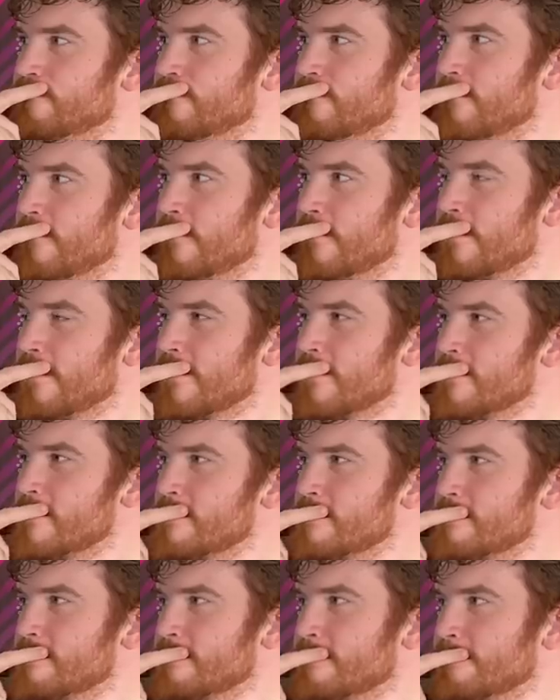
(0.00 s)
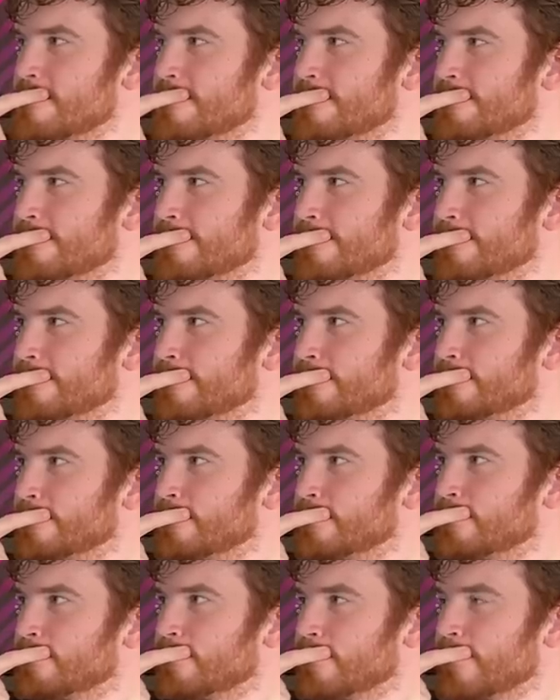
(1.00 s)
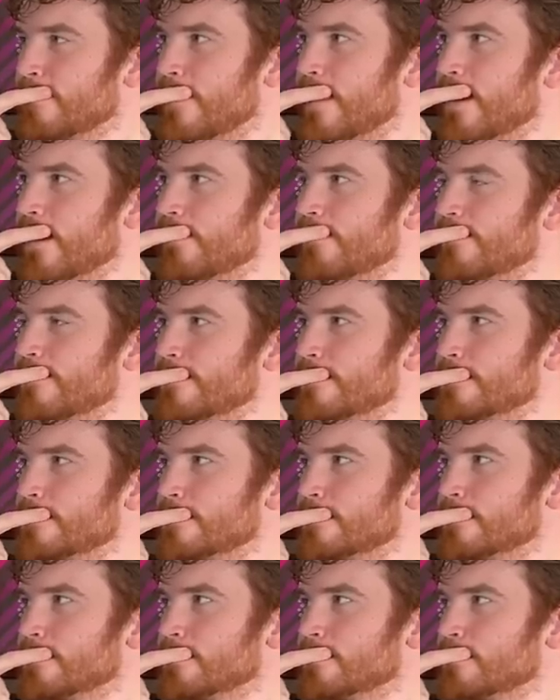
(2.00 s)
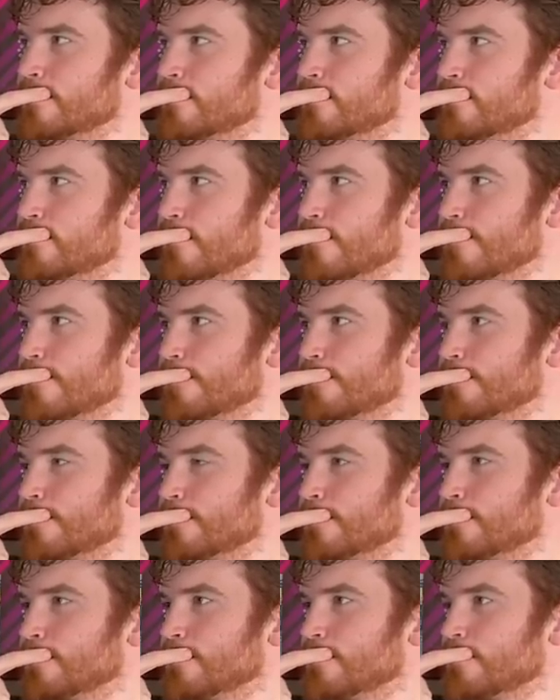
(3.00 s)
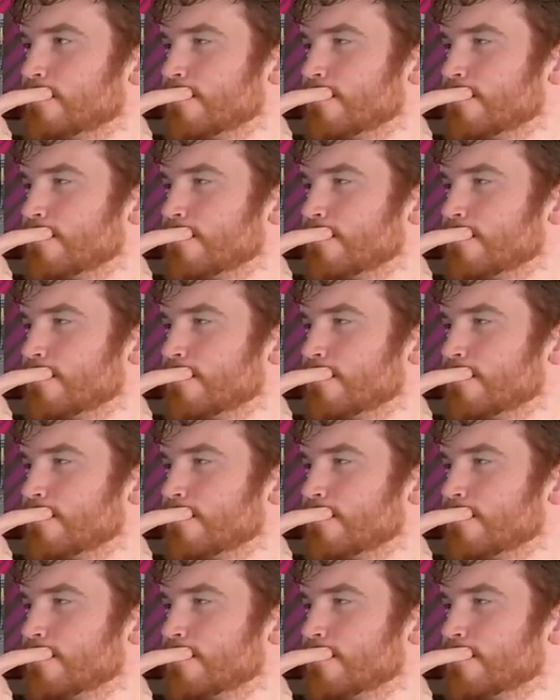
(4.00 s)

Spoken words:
No words are spoken by the person on screen.